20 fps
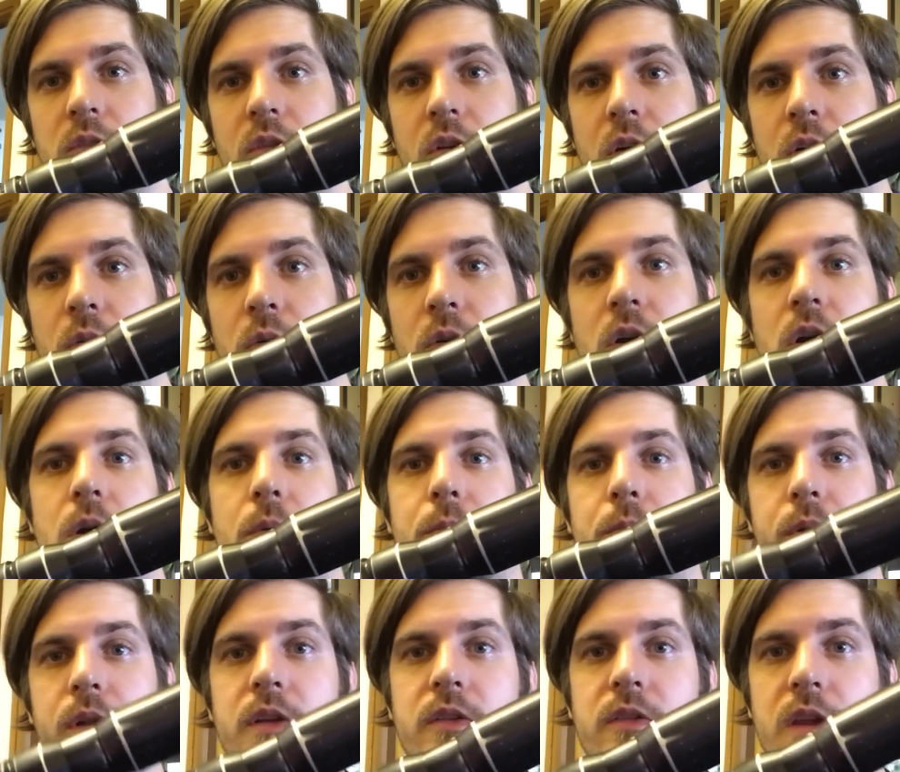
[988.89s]
So
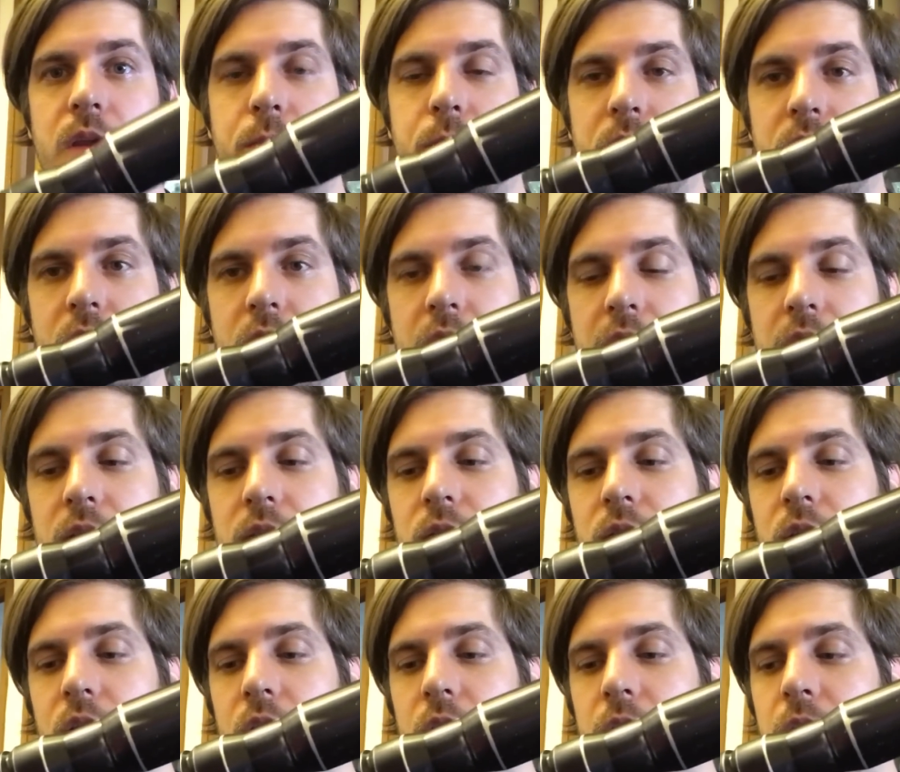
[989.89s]
please keep it nice,